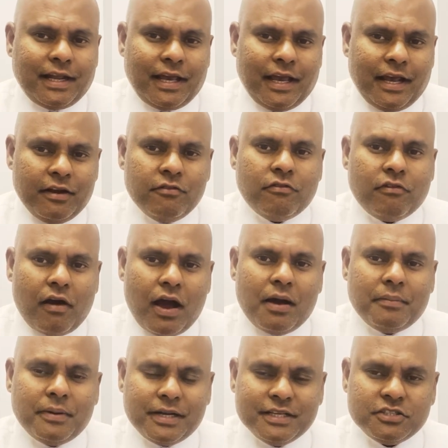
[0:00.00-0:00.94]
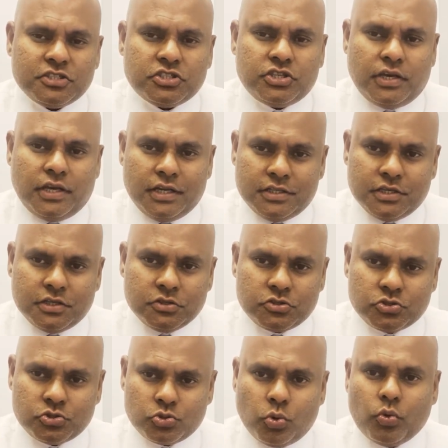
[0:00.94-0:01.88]
environment is changing
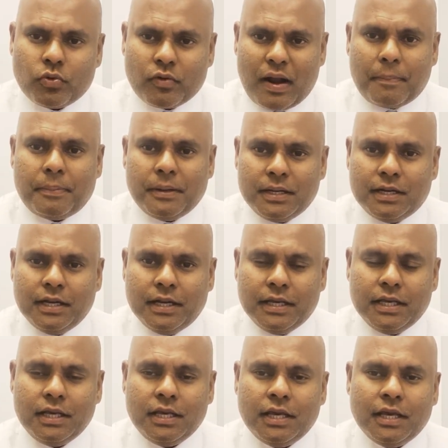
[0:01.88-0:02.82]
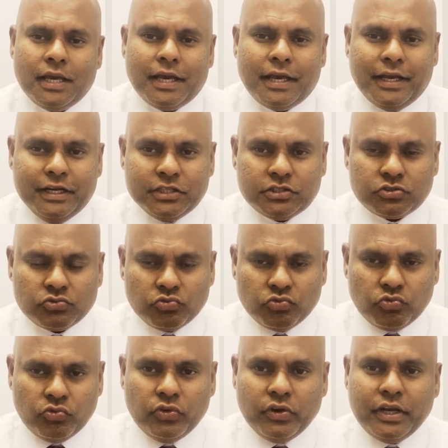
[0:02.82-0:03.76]
so rapidly. It's
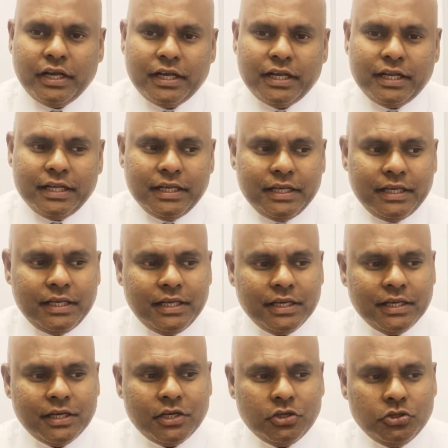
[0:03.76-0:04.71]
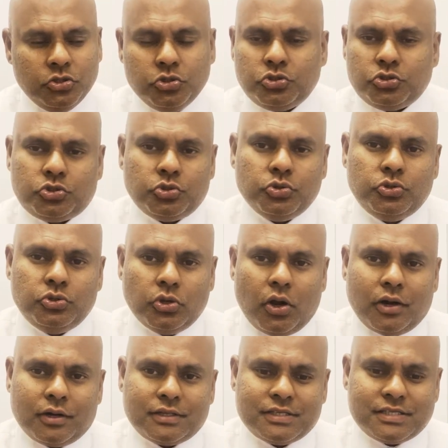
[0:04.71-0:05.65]
really, you should
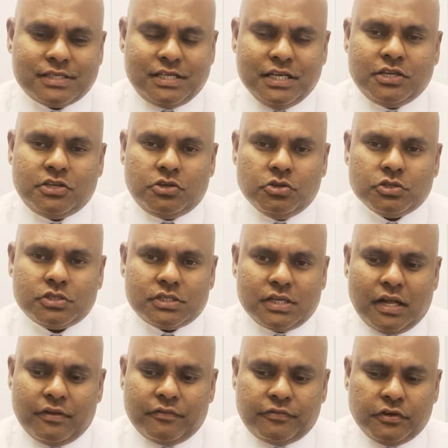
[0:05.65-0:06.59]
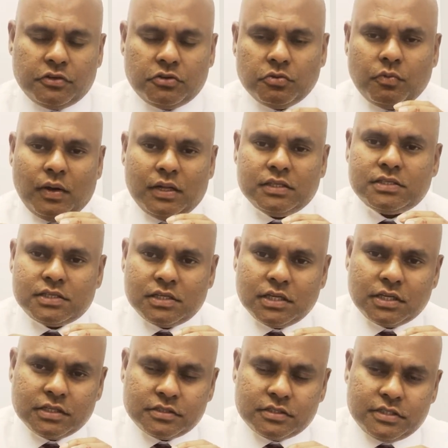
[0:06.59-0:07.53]
not stick yourself into one
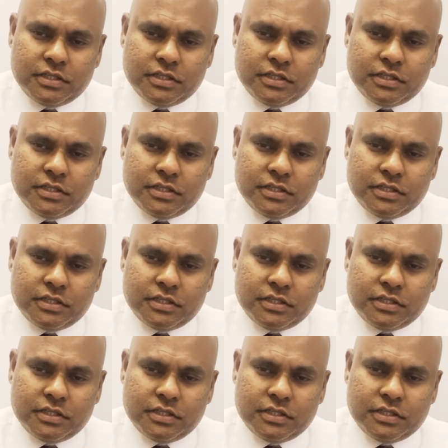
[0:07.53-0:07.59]
certain